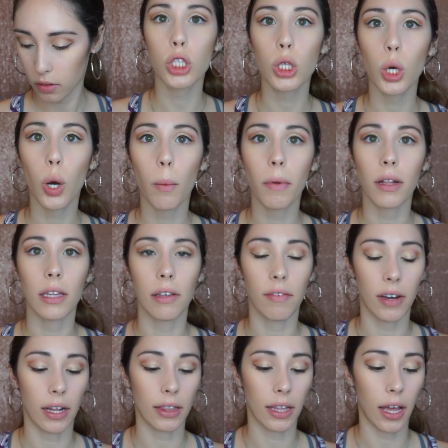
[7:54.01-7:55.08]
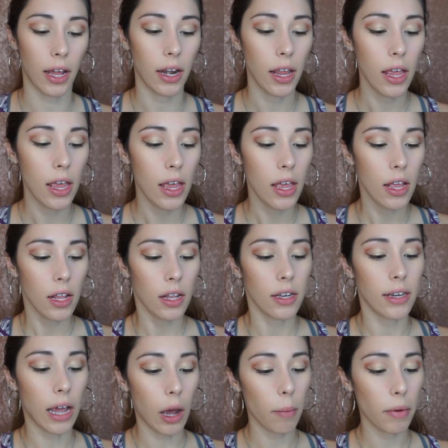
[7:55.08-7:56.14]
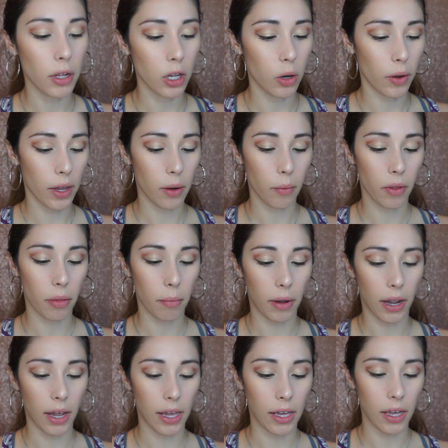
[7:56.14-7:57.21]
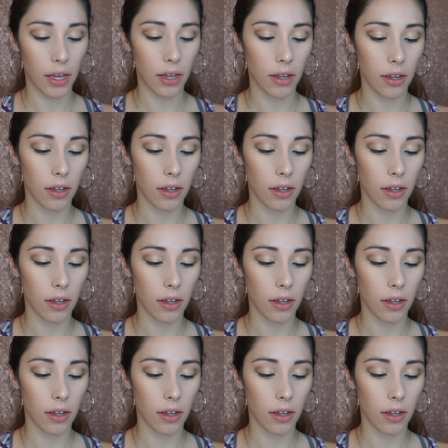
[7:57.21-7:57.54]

So I'm going to leave it at that. Now I'm going to go in with my